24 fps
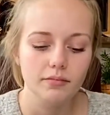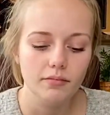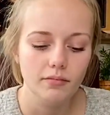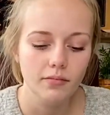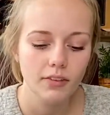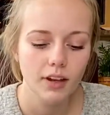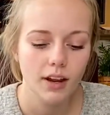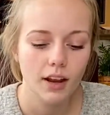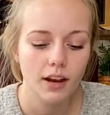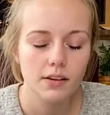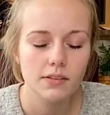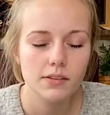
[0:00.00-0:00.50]

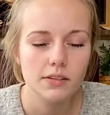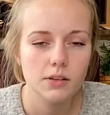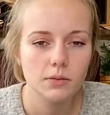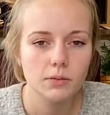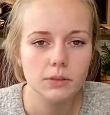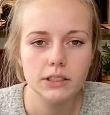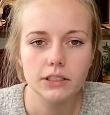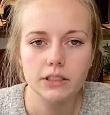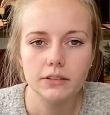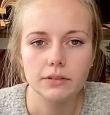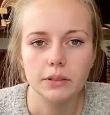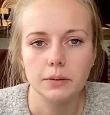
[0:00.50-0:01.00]
have so
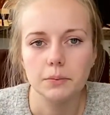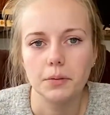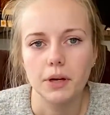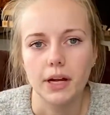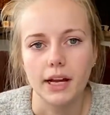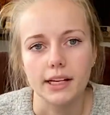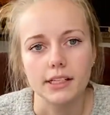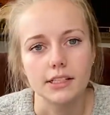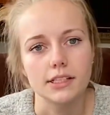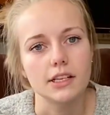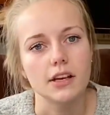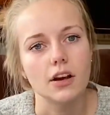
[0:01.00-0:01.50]
many different
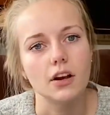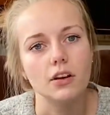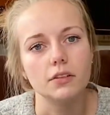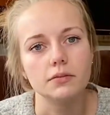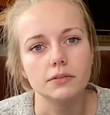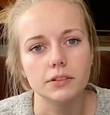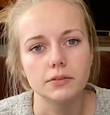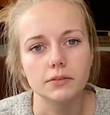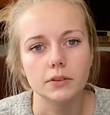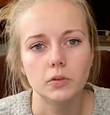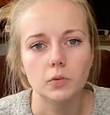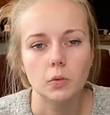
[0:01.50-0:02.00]
plants. They all have
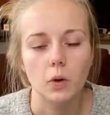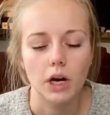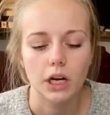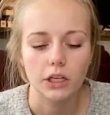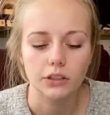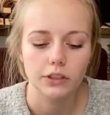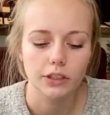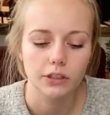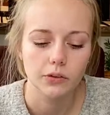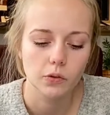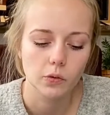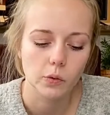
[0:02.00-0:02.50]
different
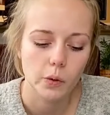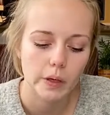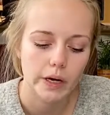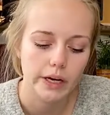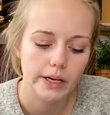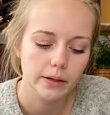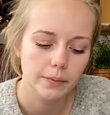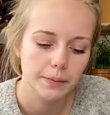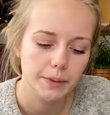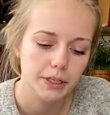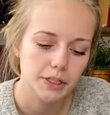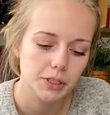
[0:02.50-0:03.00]
watering
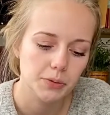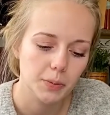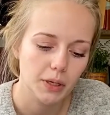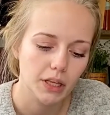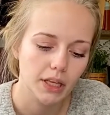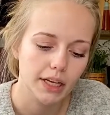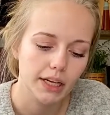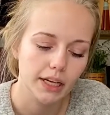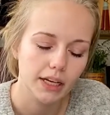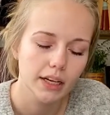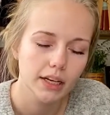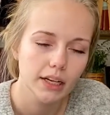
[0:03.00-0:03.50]
requirements, but
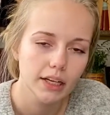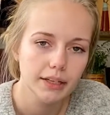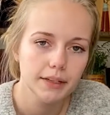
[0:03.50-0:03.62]
like